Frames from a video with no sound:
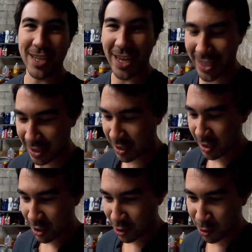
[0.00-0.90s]
tight
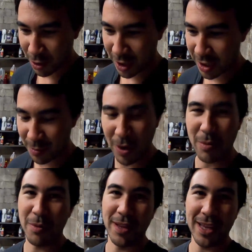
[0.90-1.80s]
torque,
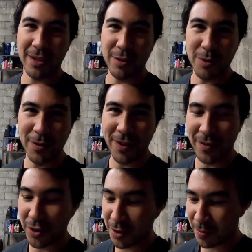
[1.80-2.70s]
probably like
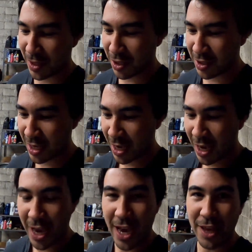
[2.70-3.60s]
25 newton meters,
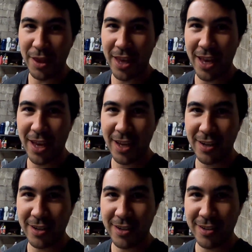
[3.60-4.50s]
and
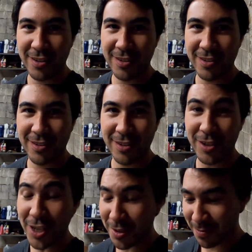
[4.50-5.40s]
then
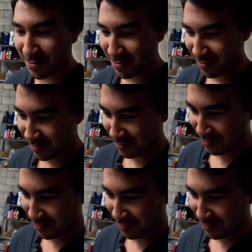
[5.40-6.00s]
you're good. 25